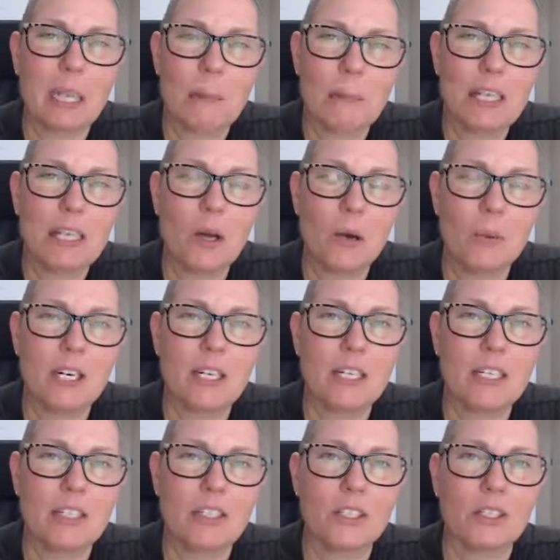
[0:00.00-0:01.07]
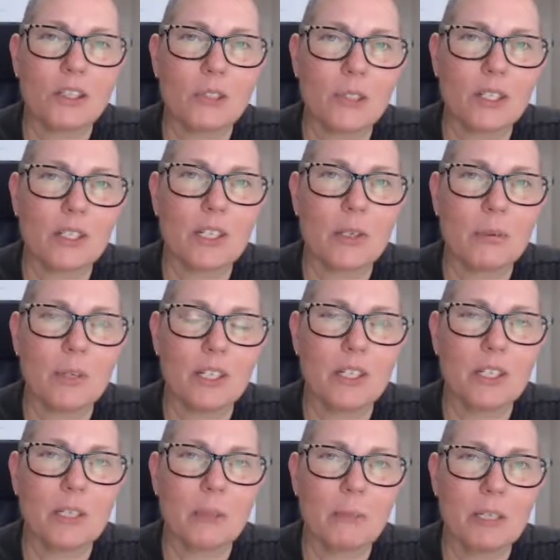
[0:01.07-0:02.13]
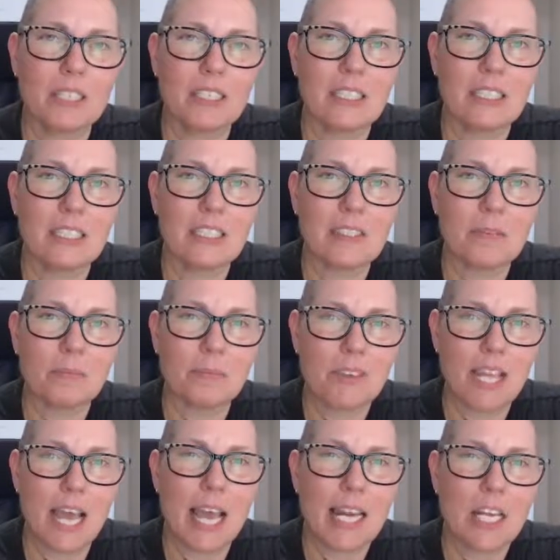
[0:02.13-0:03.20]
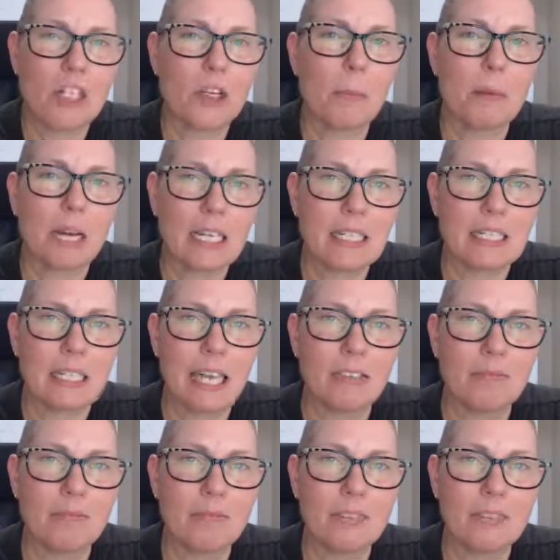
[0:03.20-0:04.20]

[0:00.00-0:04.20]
Let me know what it is that you're struggling with in your business and in your mindset,